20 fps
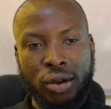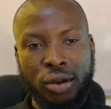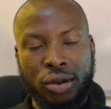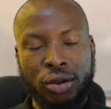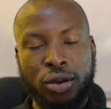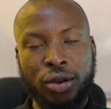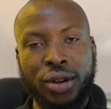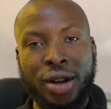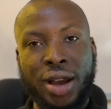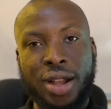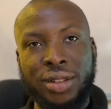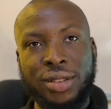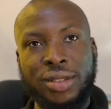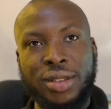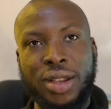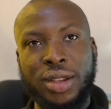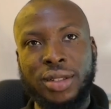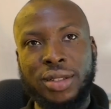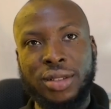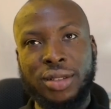So the
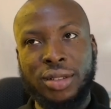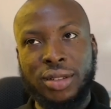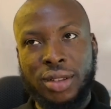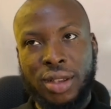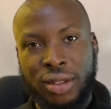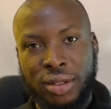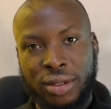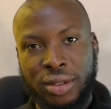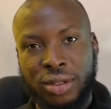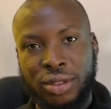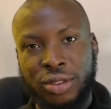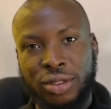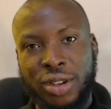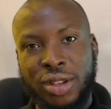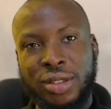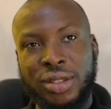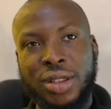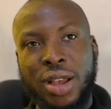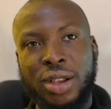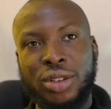answer is yes,
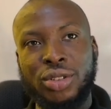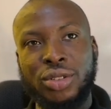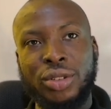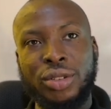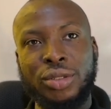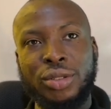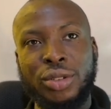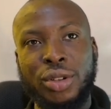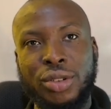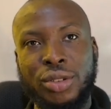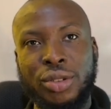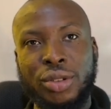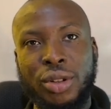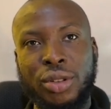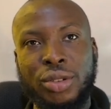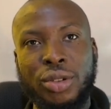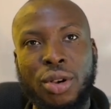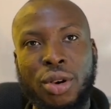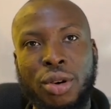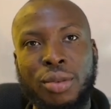transaction does
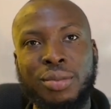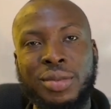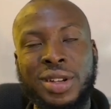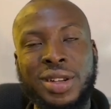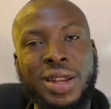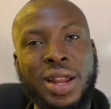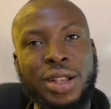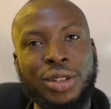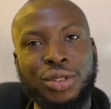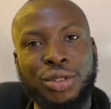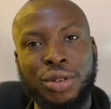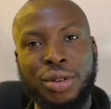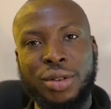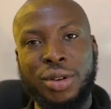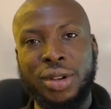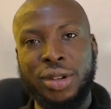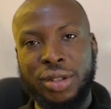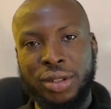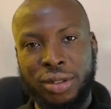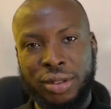not come
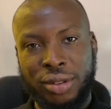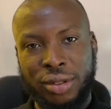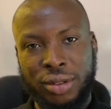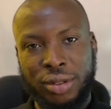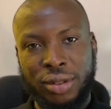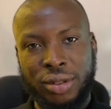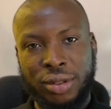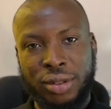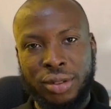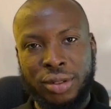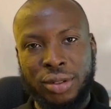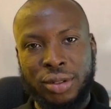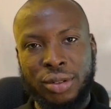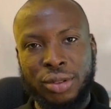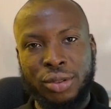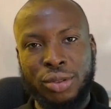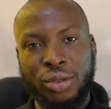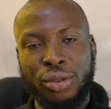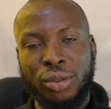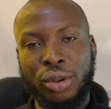naturally
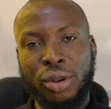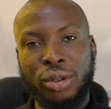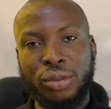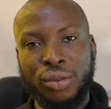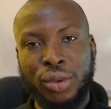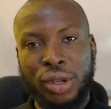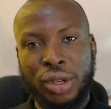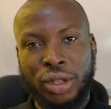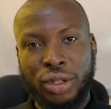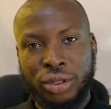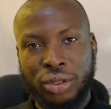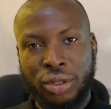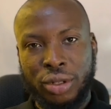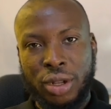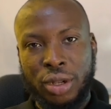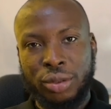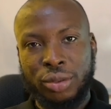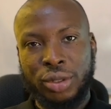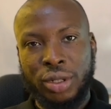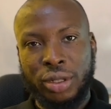to
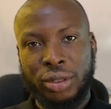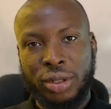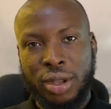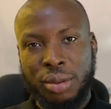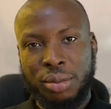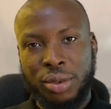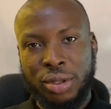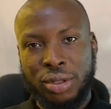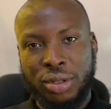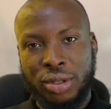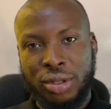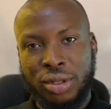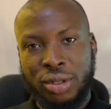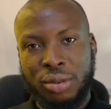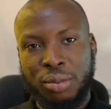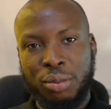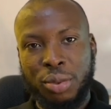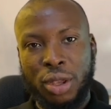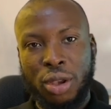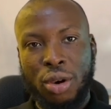non-relational databases
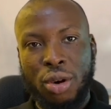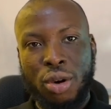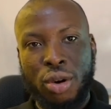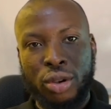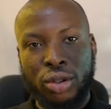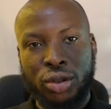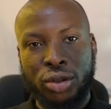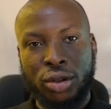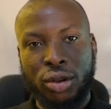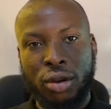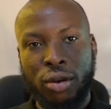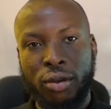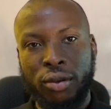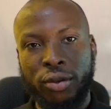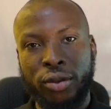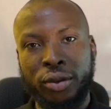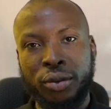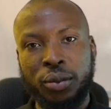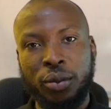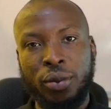because of
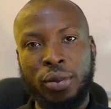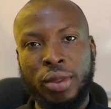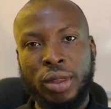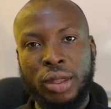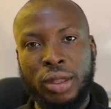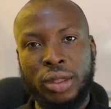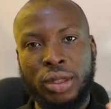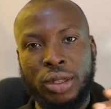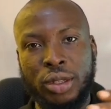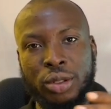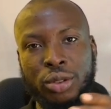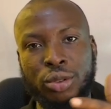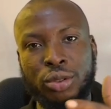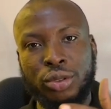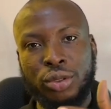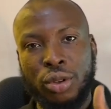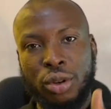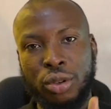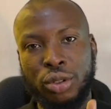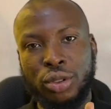the
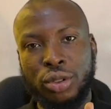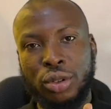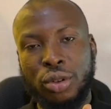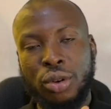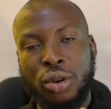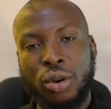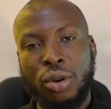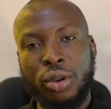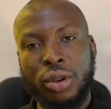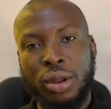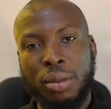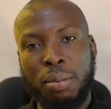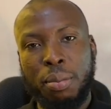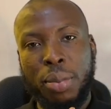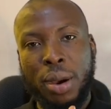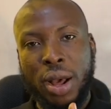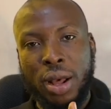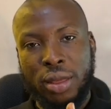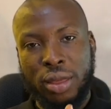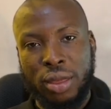structure or the
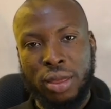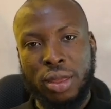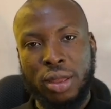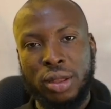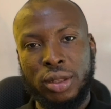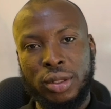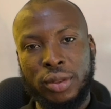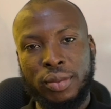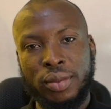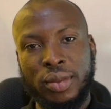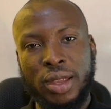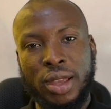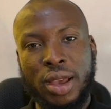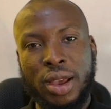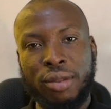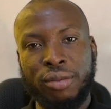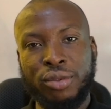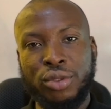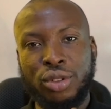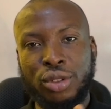path they
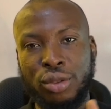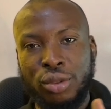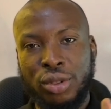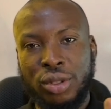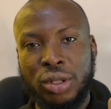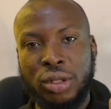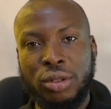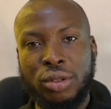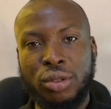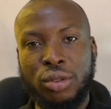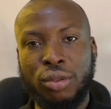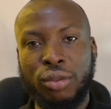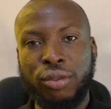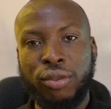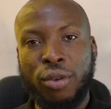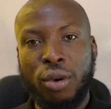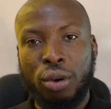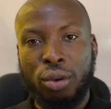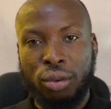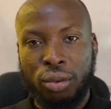have chosen to
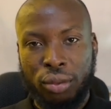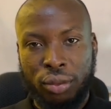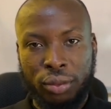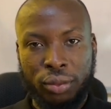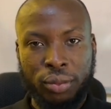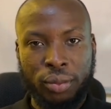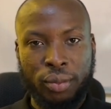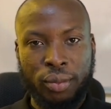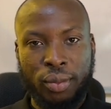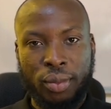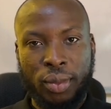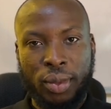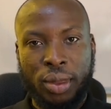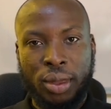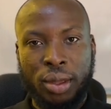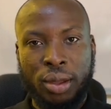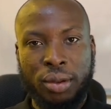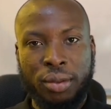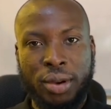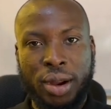follow,
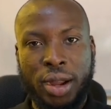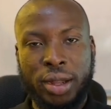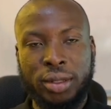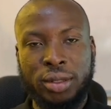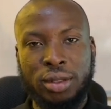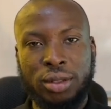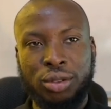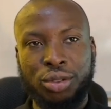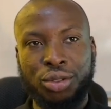right?